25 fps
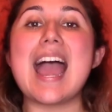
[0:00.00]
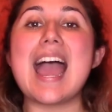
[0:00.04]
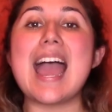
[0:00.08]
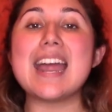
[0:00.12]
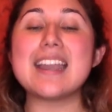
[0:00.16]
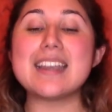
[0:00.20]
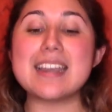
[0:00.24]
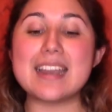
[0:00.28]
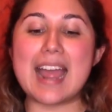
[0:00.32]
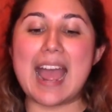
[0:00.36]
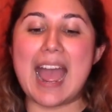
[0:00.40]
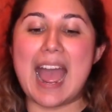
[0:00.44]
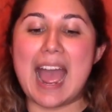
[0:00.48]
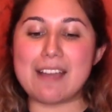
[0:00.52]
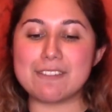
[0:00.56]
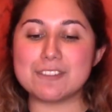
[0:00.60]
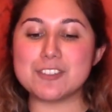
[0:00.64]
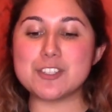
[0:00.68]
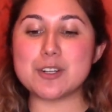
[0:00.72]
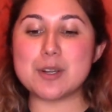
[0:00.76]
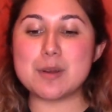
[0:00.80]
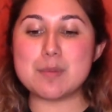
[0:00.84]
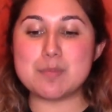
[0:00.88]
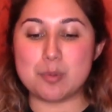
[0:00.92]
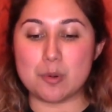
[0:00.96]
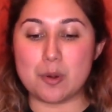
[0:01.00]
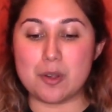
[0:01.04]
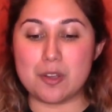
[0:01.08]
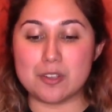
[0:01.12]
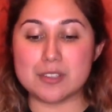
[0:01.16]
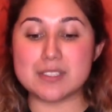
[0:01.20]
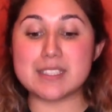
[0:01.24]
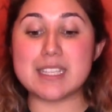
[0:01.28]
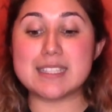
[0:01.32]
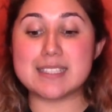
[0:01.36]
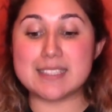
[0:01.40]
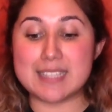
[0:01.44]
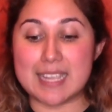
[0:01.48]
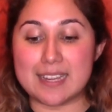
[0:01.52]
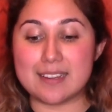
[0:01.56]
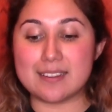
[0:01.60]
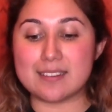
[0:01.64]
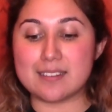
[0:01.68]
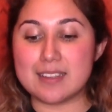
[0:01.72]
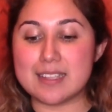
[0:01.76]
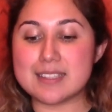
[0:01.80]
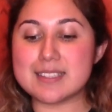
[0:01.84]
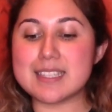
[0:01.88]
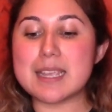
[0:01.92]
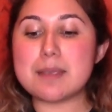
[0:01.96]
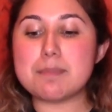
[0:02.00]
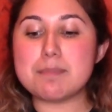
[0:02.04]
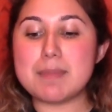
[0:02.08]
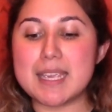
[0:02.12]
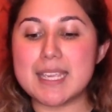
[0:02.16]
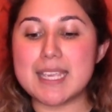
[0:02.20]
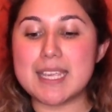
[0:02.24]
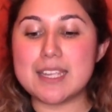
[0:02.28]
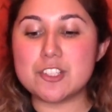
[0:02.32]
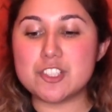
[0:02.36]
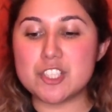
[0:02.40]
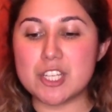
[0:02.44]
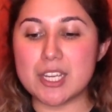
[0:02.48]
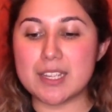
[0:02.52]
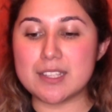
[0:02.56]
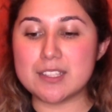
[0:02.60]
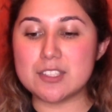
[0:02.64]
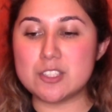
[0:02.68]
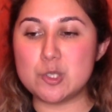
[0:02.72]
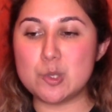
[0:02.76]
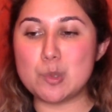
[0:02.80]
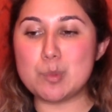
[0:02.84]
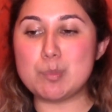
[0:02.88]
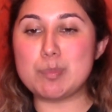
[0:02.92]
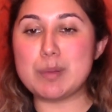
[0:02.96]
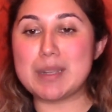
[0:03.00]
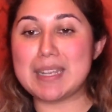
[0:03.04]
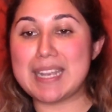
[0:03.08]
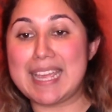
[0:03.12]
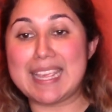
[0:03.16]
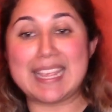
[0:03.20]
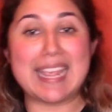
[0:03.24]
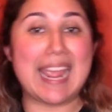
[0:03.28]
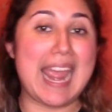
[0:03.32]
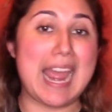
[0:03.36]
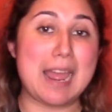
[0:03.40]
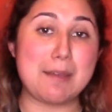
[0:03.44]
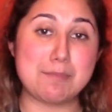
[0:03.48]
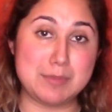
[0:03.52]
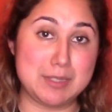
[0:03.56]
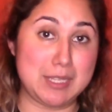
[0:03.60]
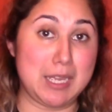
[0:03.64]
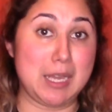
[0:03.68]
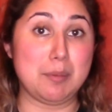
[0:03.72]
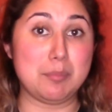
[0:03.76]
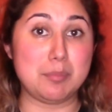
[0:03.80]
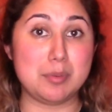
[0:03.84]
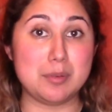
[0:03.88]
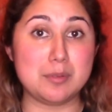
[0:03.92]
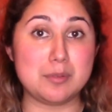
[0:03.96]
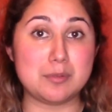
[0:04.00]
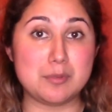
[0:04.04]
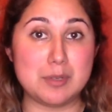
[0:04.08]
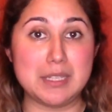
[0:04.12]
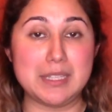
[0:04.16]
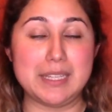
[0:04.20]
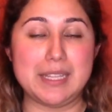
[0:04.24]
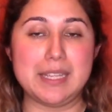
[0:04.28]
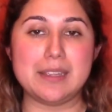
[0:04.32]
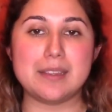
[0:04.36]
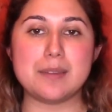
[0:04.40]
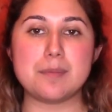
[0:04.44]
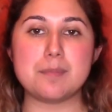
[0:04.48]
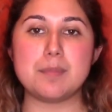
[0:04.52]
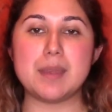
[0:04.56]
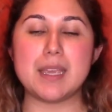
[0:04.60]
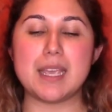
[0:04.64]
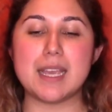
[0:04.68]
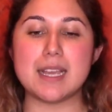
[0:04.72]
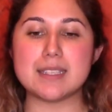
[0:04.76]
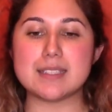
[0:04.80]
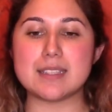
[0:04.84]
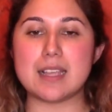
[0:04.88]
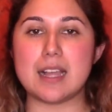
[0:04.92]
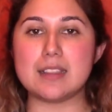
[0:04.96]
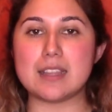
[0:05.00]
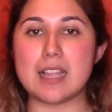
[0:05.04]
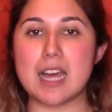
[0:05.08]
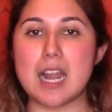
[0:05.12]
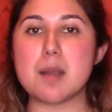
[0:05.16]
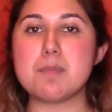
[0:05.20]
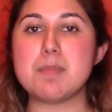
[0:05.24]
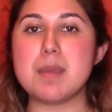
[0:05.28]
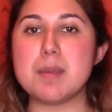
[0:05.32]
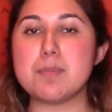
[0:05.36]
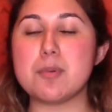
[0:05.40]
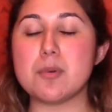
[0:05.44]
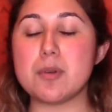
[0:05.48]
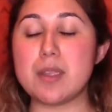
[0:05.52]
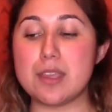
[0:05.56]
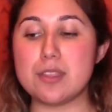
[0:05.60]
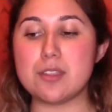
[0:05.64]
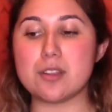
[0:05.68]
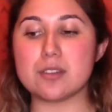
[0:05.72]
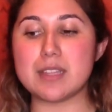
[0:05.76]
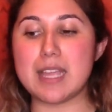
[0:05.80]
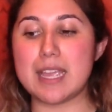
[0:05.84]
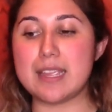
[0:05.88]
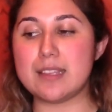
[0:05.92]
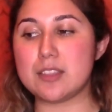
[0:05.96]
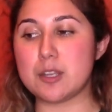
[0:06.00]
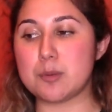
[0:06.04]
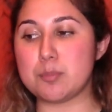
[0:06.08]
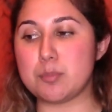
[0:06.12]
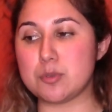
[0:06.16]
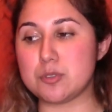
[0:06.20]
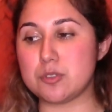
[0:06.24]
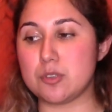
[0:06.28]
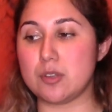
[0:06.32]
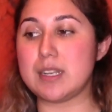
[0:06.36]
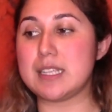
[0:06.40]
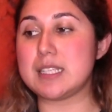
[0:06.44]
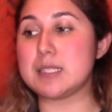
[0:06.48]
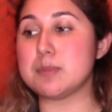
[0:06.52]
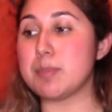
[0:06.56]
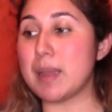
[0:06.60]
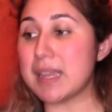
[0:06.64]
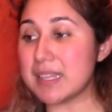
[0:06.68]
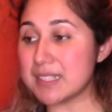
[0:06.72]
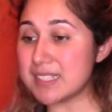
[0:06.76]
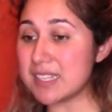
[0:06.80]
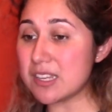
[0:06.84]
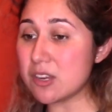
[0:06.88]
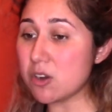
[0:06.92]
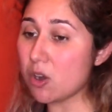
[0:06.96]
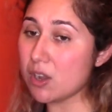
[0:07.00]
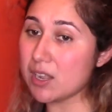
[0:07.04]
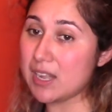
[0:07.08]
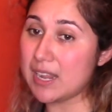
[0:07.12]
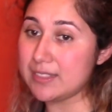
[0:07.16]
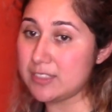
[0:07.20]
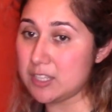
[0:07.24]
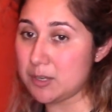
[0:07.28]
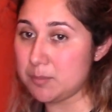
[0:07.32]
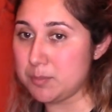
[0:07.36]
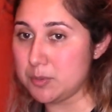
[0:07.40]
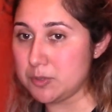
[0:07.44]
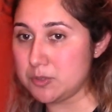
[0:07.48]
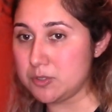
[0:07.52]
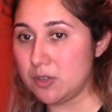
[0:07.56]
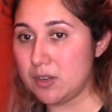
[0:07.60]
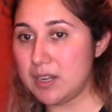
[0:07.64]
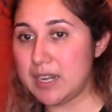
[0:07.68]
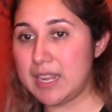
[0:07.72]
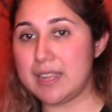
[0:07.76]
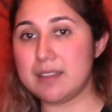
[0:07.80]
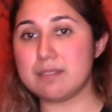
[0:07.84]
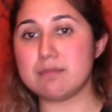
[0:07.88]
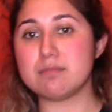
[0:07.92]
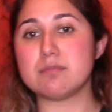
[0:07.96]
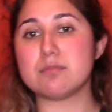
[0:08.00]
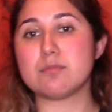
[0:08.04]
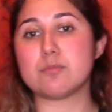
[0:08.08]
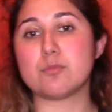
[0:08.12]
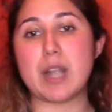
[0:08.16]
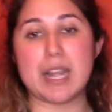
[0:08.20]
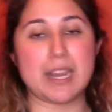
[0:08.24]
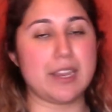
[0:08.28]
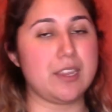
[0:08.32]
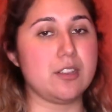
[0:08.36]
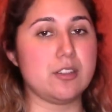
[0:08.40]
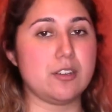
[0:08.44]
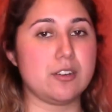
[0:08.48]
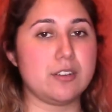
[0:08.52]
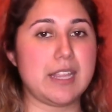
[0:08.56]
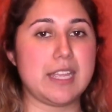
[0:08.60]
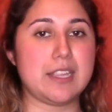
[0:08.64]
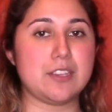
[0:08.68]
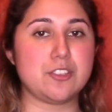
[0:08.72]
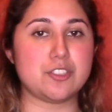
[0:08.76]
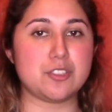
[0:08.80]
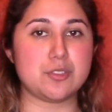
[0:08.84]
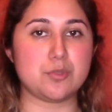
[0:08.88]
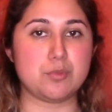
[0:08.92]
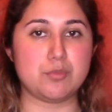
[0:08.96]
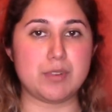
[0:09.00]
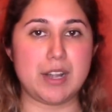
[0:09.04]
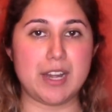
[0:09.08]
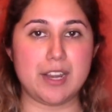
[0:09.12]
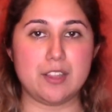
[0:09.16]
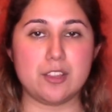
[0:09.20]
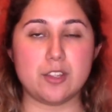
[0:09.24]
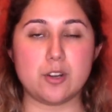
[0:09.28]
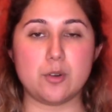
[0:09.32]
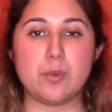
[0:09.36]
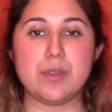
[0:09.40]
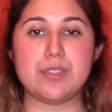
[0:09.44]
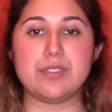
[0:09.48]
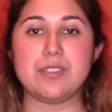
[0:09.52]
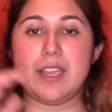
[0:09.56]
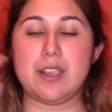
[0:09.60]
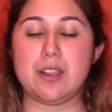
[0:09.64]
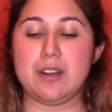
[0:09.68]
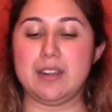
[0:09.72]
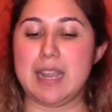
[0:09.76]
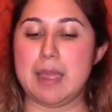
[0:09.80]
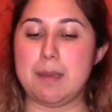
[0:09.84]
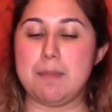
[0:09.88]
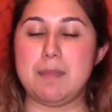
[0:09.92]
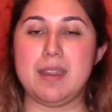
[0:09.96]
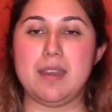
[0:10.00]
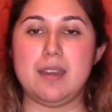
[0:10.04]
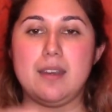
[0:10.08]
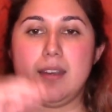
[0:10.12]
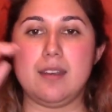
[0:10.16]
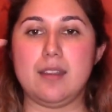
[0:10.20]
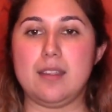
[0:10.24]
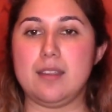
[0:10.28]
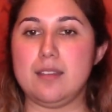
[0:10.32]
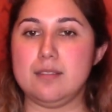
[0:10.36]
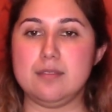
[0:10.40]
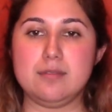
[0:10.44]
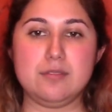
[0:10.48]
And after it boils, it's like making chicken soup, but like amped up, really. Because a lot of people either like their pozole spicy or like their pozole regular, like just regular with like lemon